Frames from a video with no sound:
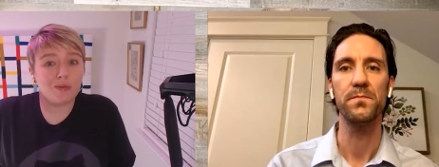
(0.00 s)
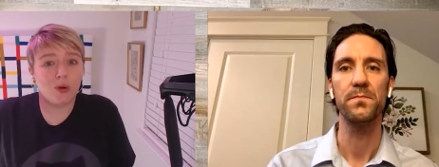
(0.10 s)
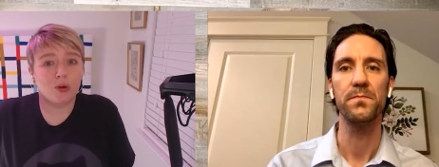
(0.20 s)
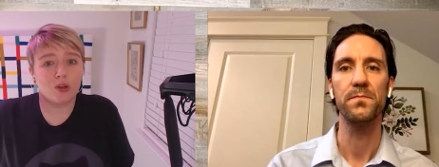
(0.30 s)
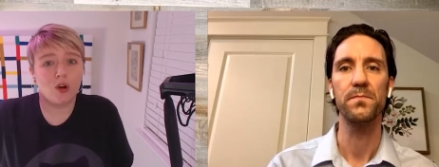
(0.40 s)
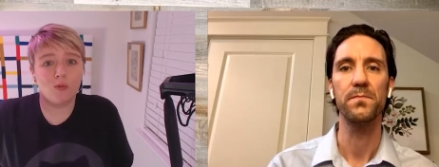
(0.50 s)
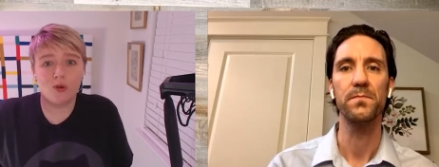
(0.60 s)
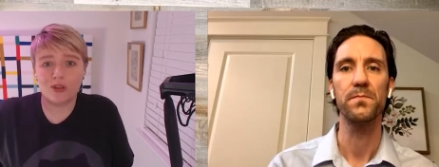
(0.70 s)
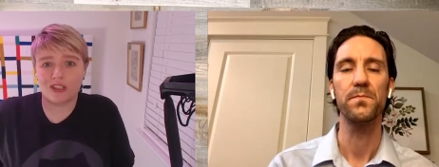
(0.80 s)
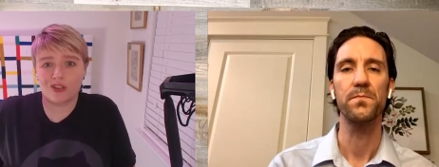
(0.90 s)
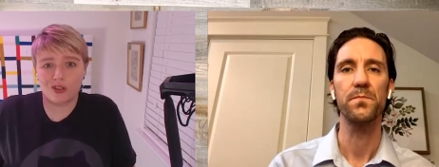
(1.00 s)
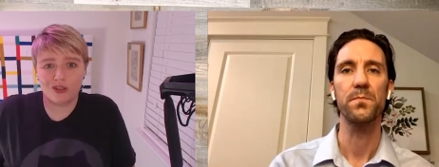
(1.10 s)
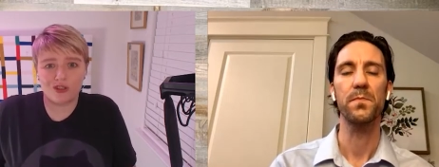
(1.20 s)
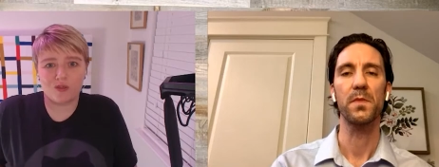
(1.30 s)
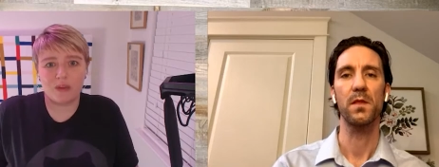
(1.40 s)
Speaker 1: sport almost. It shouldn't
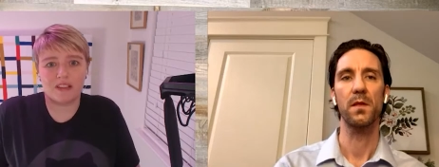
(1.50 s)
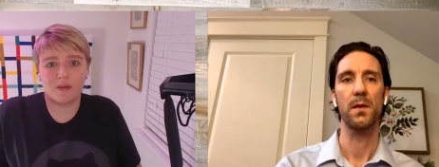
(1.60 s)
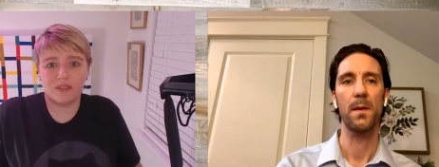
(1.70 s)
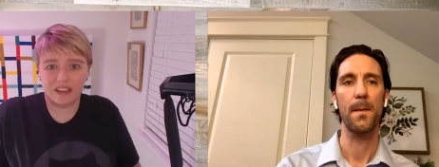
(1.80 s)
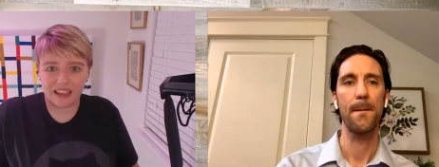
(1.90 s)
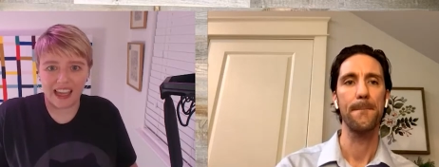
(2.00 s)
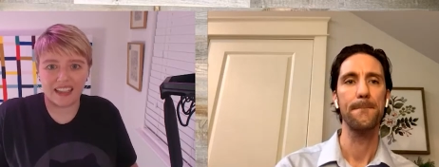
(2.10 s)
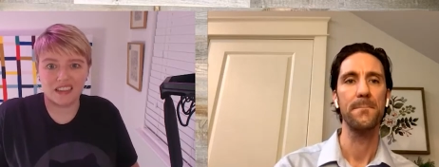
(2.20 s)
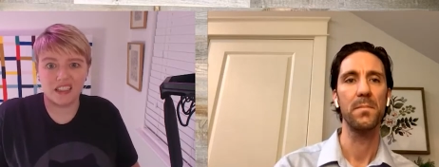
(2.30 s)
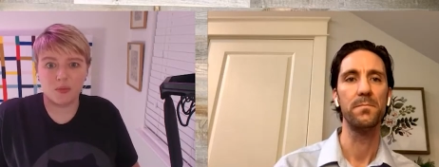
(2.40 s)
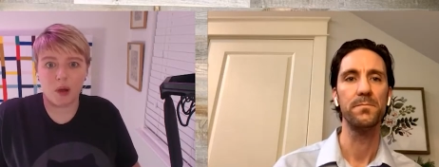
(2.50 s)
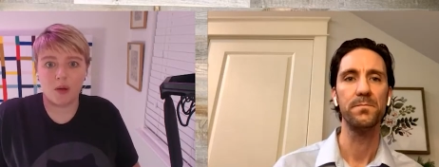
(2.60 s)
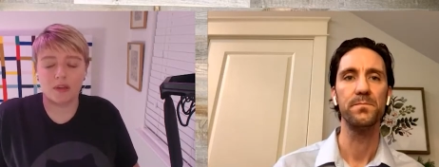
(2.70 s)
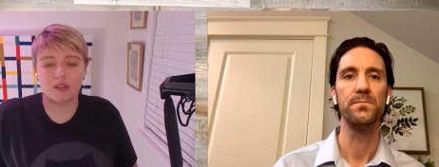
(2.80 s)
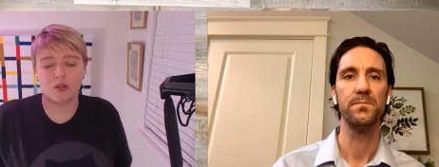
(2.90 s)
just be something the IT
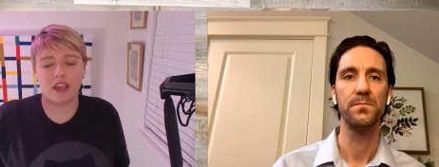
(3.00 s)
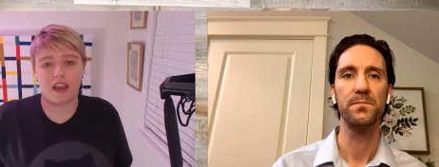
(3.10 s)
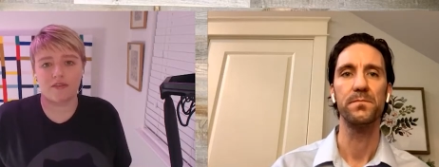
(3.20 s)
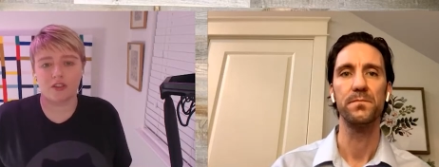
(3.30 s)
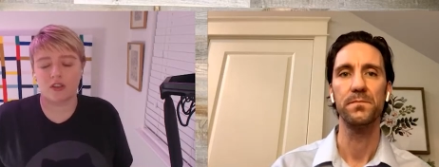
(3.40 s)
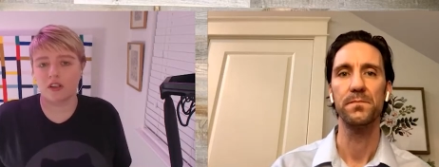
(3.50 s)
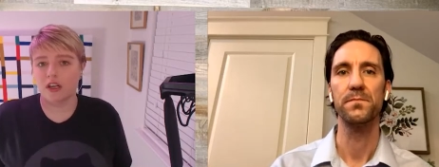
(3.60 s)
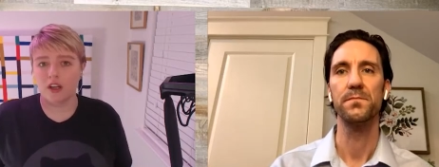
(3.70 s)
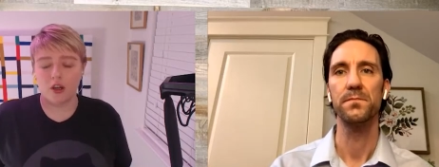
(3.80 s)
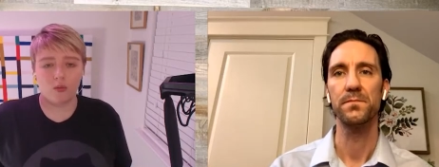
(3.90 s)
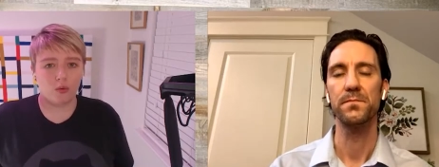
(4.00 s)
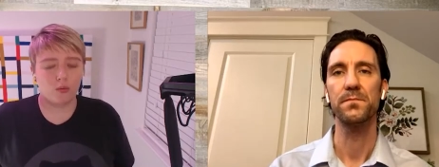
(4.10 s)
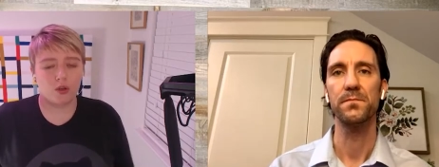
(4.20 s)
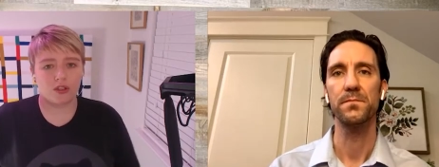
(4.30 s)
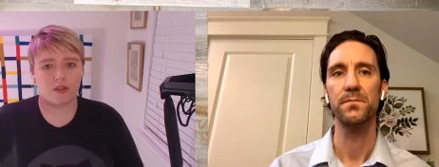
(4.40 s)
department look after.
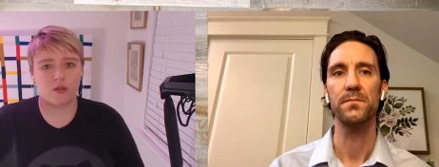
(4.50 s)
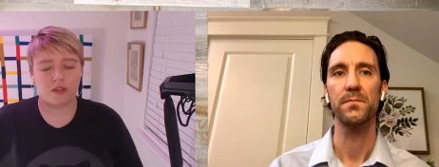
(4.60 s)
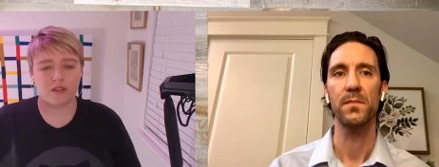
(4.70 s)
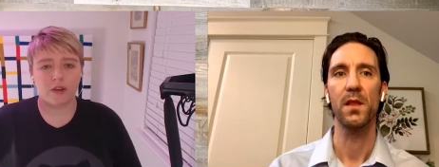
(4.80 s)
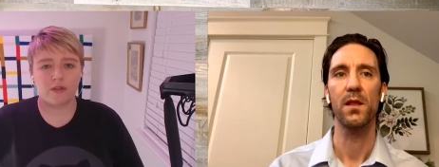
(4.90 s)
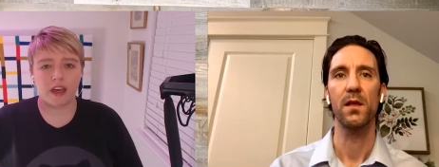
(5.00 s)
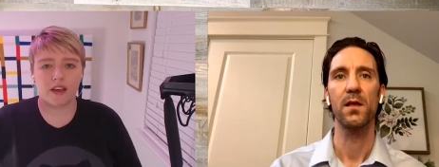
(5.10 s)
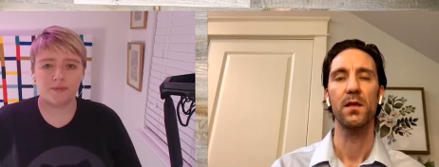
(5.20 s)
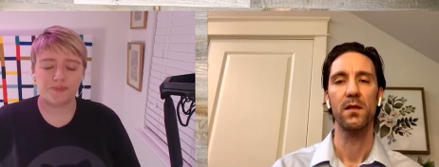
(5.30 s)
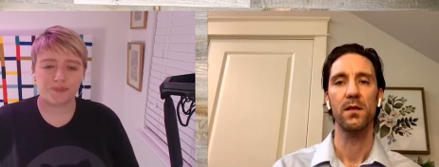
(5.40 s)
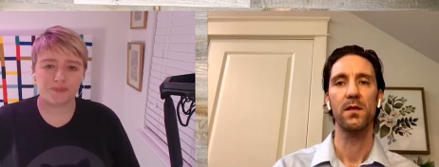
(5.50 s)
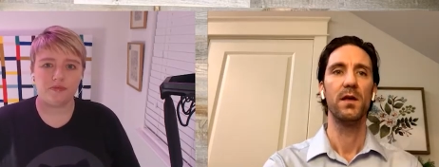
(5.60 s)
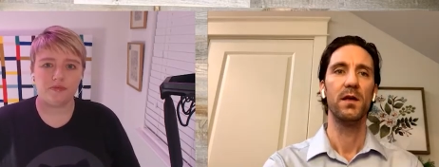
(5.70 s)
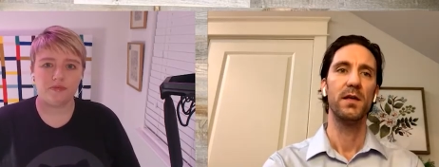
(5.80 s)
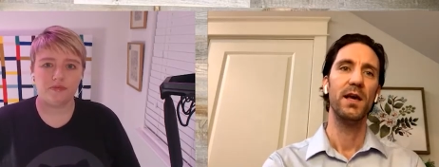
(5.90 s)
What's your thoughts around that?
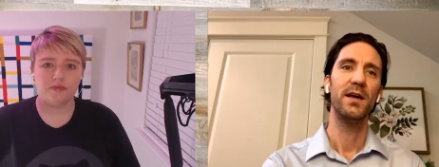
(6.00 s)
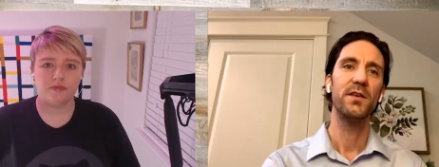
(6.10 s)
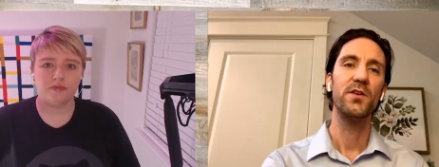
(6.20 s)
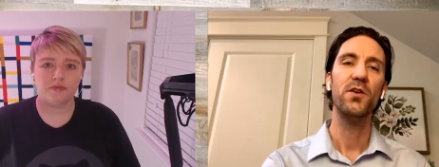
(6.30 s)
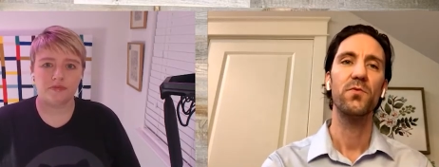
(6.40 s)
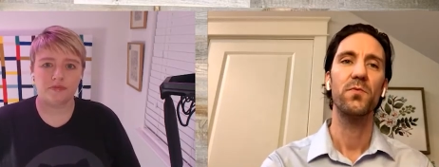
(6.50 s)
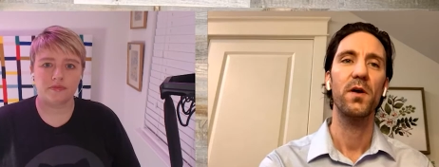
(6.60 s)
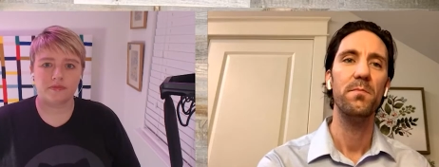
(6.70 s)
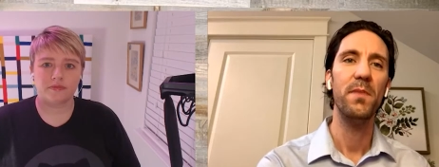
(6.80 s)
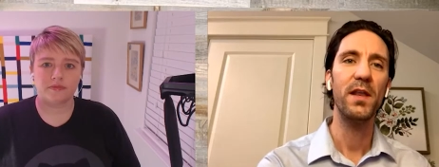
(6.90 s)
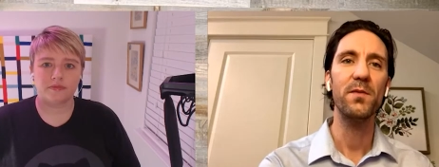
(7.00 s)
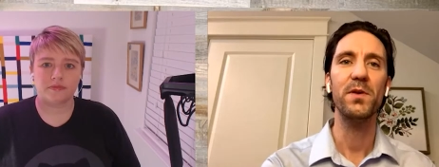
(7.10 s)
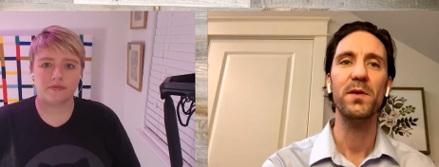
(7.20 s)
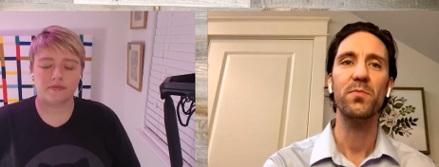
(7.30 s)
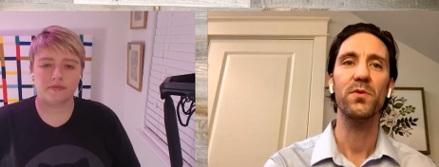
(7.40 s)
Speaker 2: Yeah, you know, many
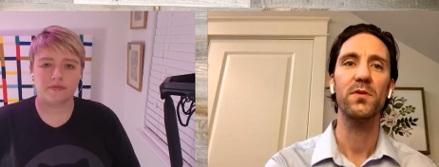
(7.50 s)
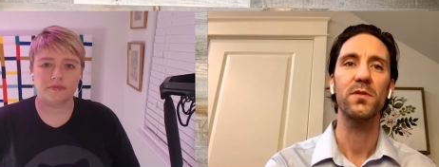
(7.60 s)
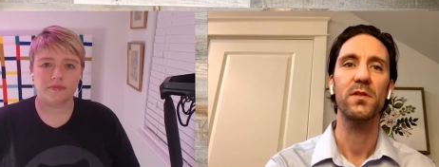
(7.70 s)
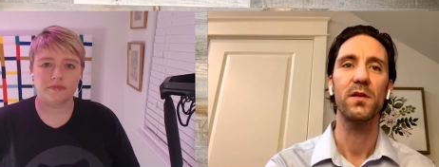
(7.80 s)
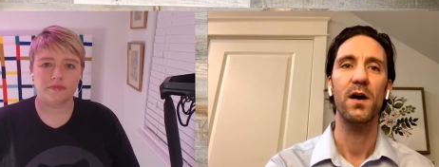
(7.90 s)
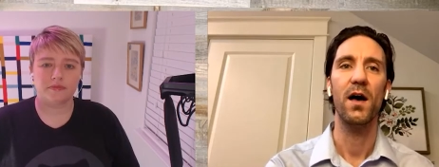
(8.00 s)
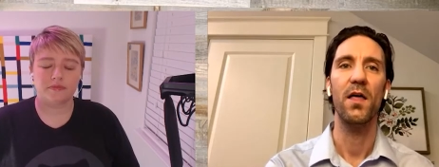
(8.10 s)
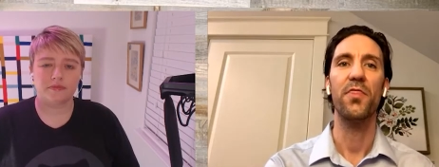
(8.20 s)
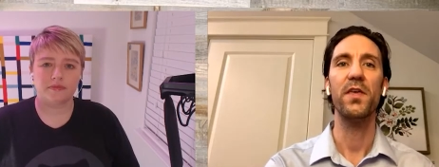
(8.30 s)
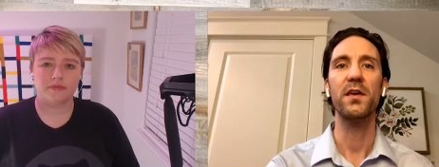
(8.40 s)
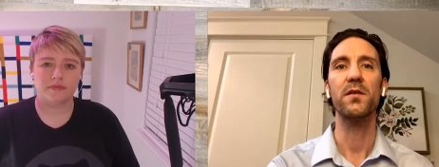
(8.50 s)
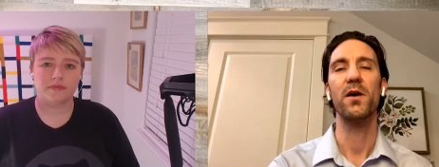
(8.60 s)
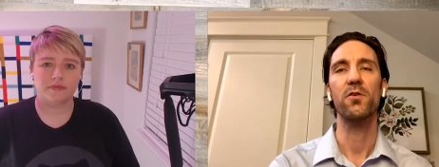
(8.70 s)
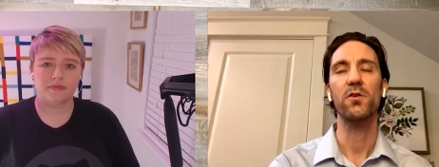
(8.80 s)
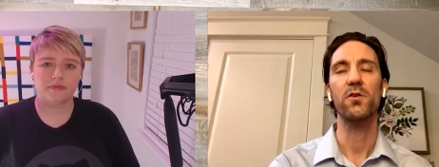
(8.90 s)
people uh, think about
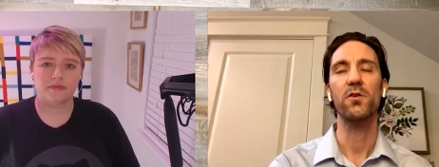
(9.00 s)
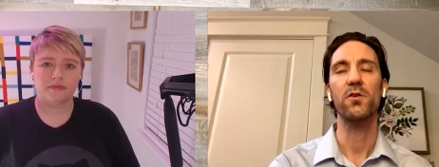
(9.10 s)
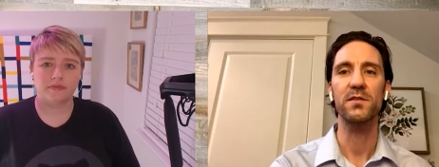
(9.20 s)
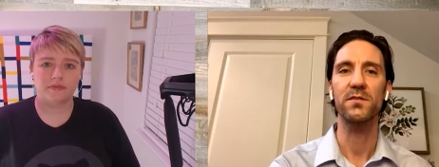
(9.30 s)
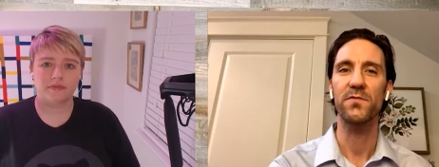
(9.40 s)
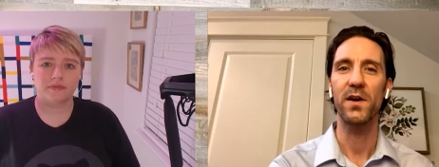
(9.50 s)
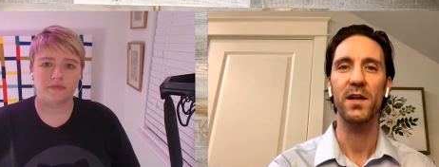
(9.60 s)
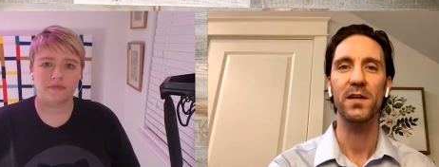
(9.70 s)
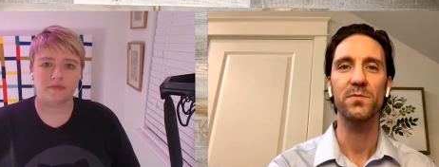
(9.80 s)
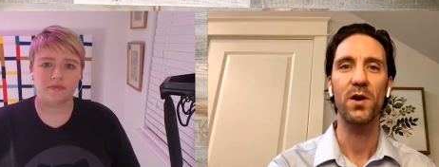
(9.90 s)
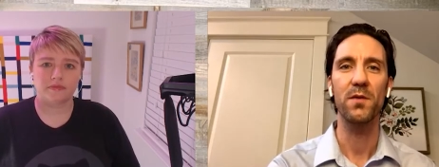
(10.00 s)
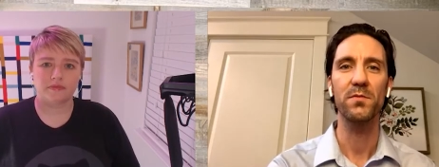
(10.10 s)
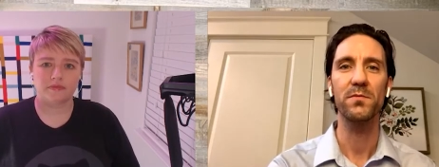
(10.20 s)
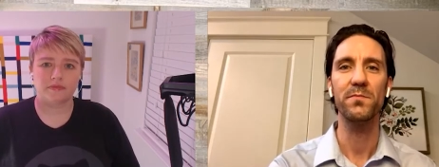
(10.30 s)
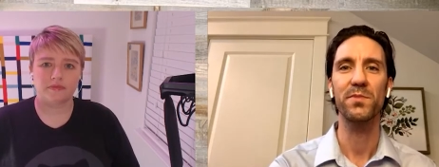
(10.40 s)
costs as a finance
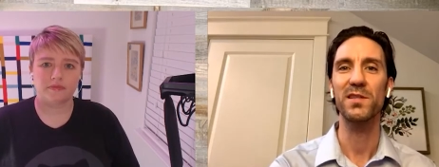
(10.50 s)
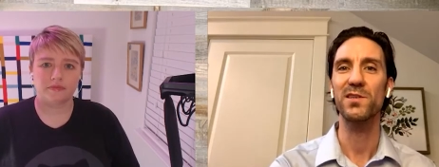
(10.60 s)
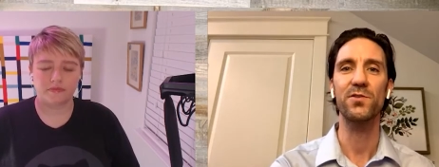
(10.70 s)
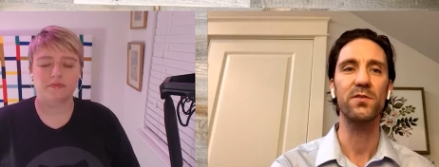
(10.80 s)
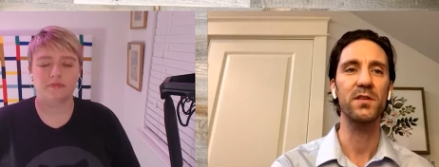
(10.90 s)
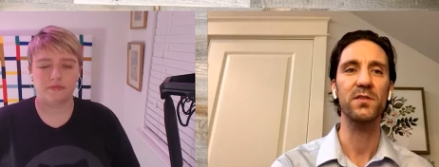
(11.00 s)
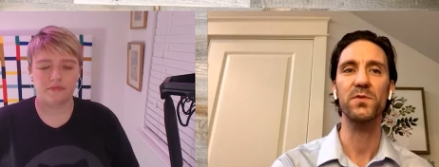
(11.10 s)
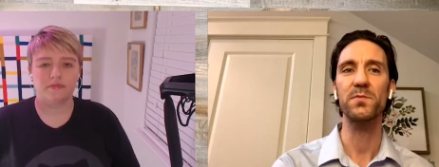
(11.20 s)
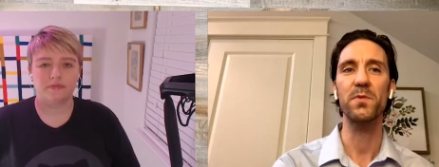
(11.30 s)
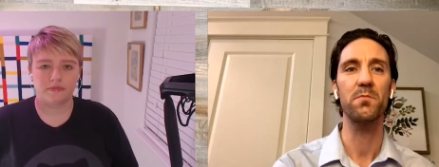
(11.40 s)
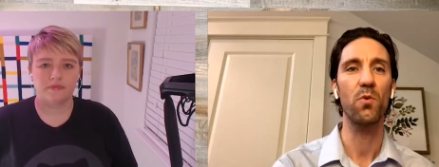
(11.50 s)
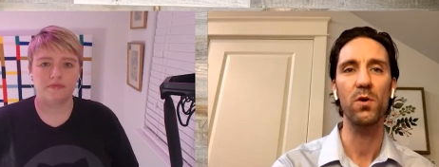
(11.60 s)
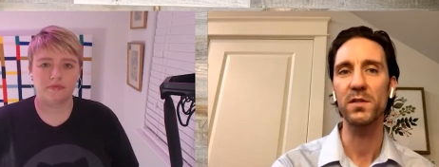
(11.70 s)
problem, but the truth is, we spend